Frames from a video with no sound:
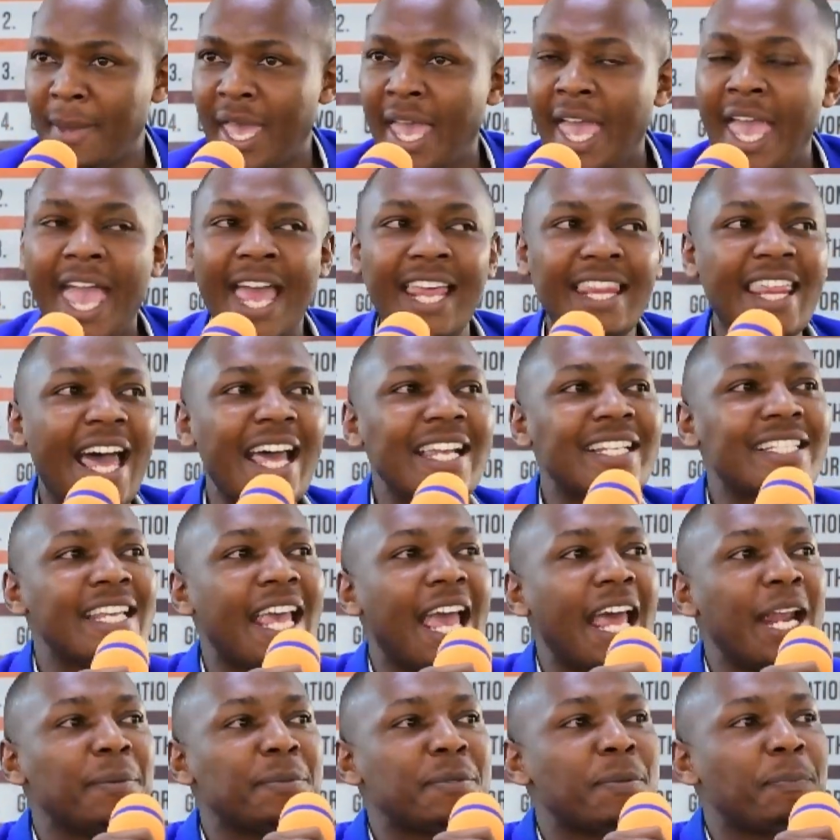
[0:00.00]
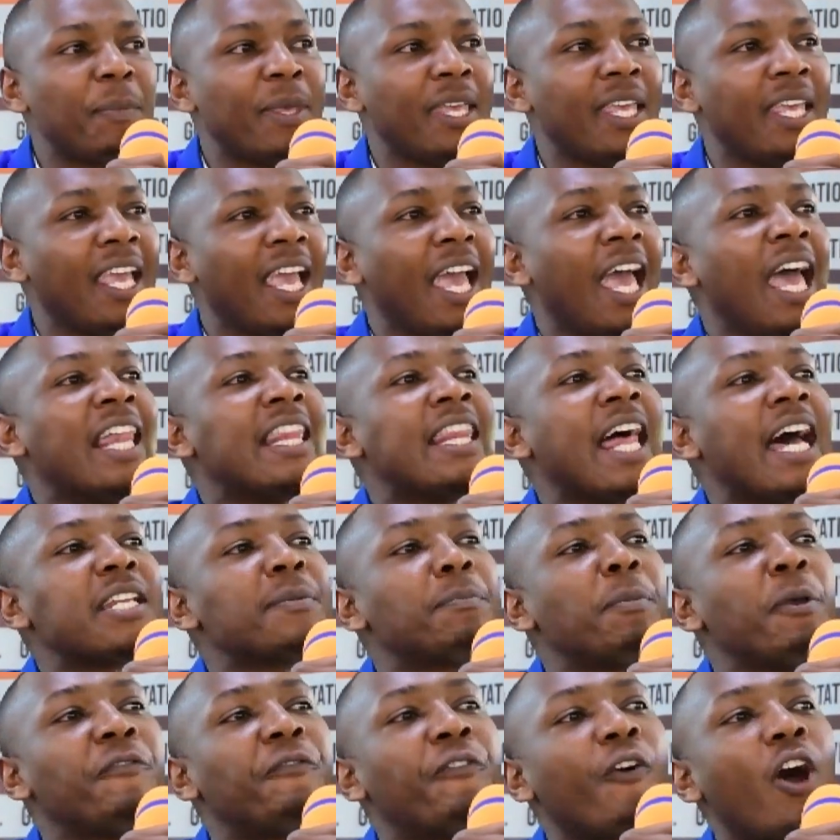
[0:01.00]
And that tells me that
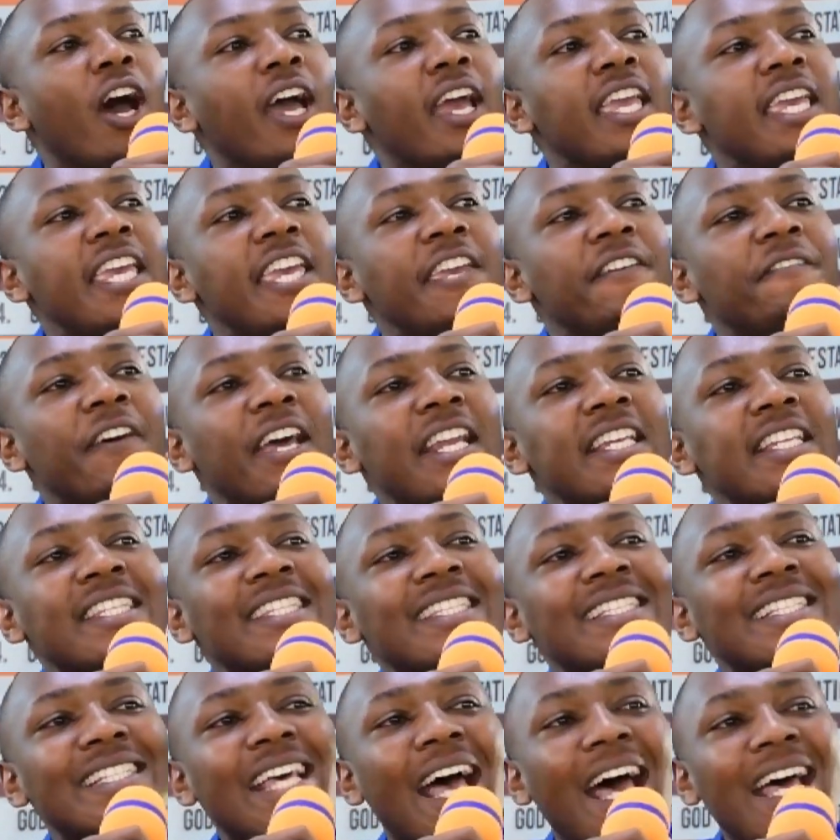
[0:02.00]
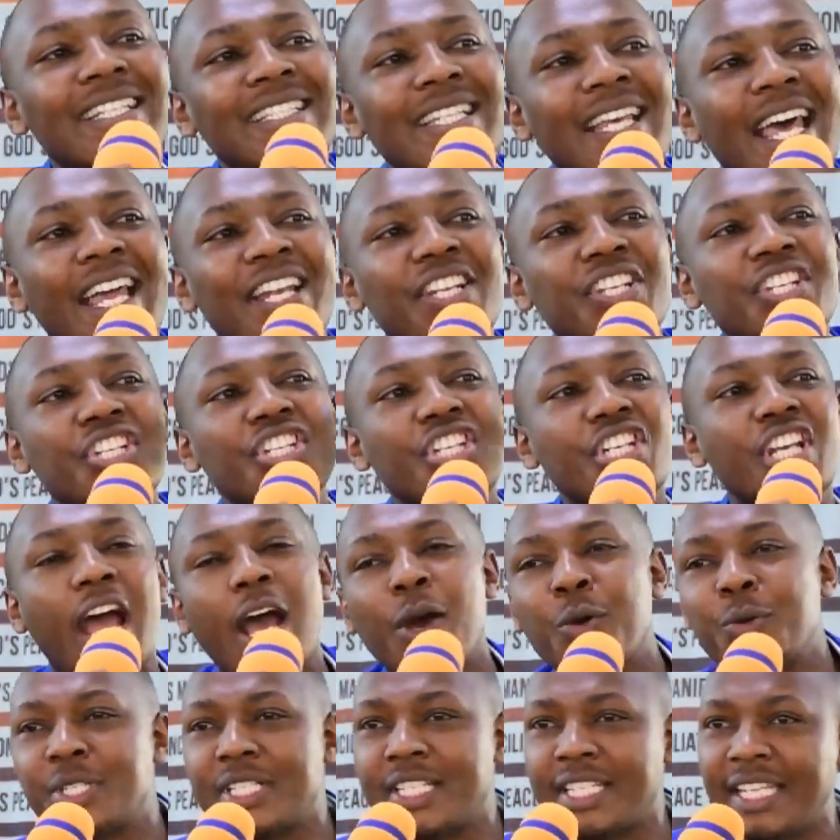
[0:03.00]
before he even started
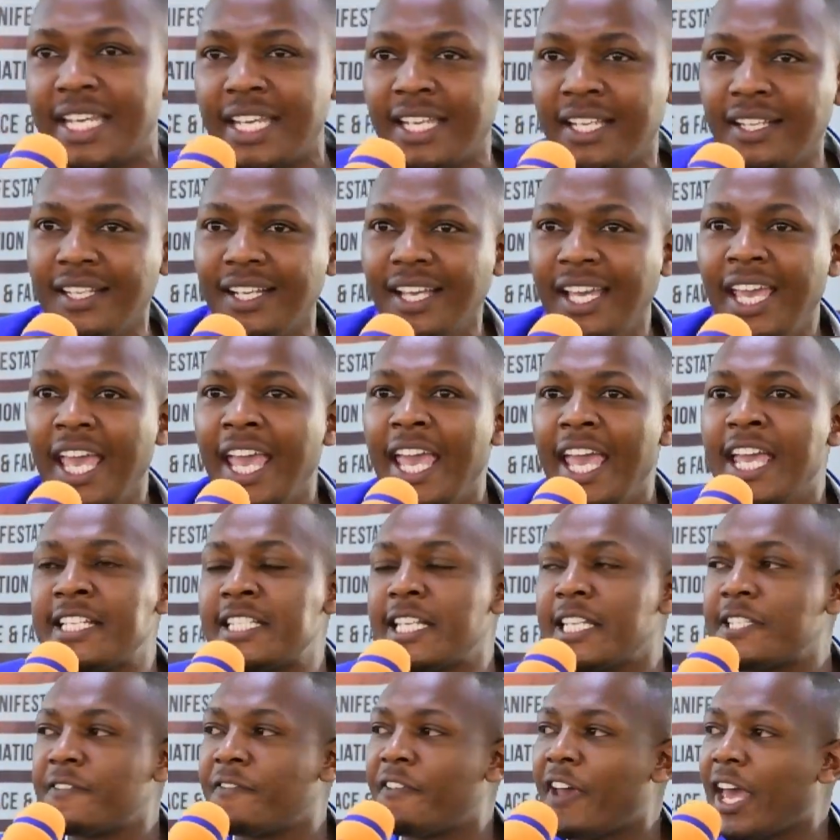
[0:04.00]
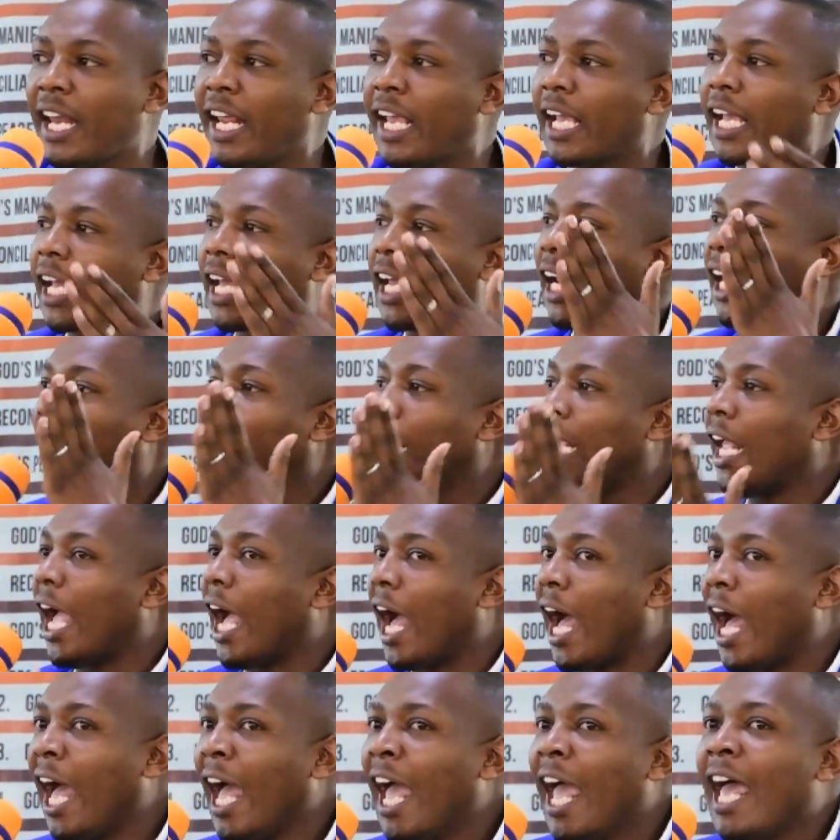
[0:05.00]
shouting, it is very
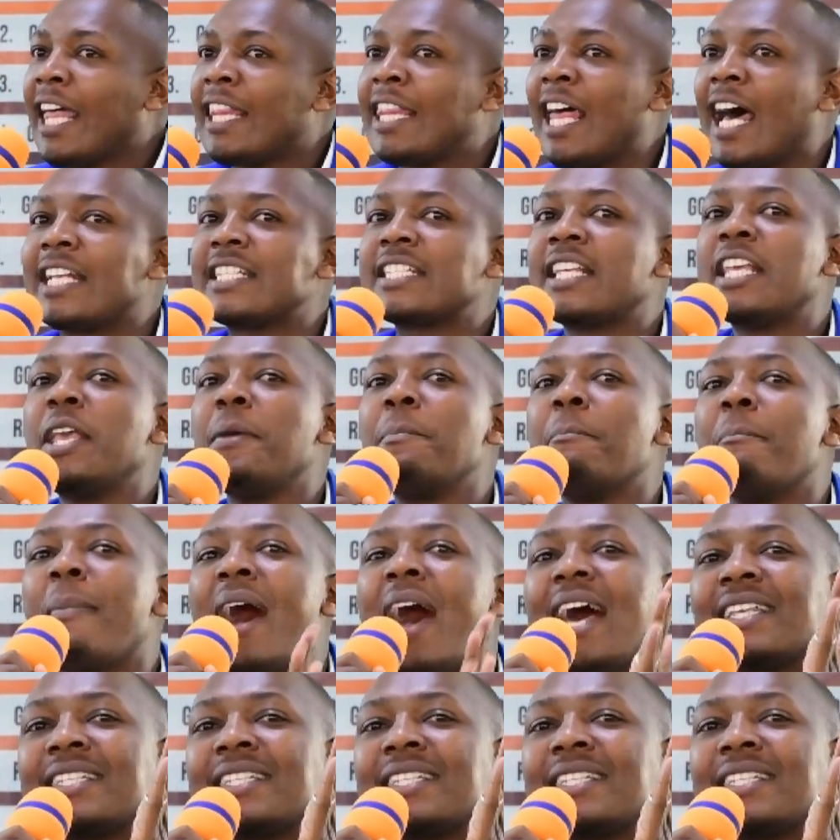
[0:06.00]
clear that he must